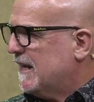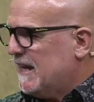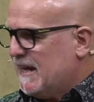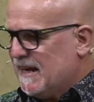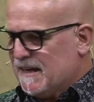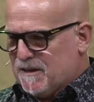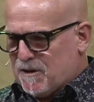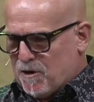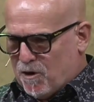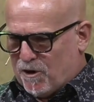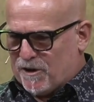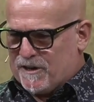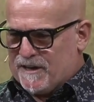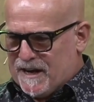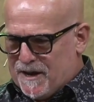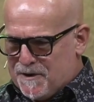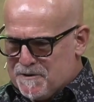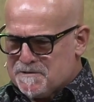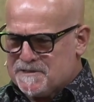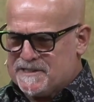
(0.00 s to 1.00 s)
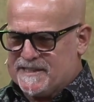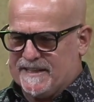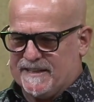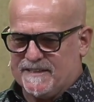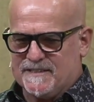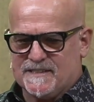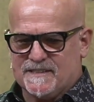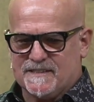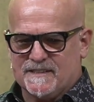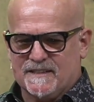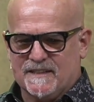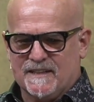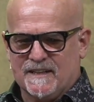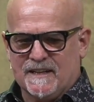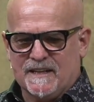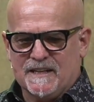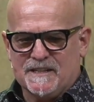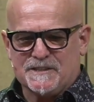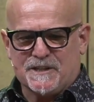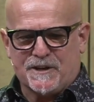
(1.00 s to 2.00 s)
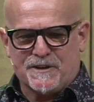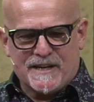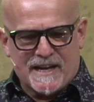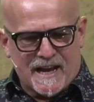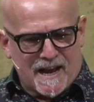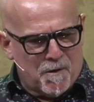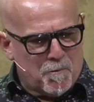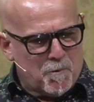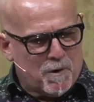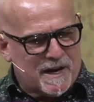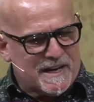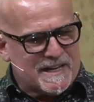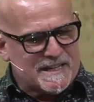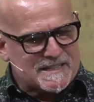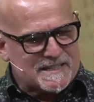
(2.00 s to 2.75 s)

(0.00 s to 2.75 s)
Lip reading: And God knows this. So Yahweh is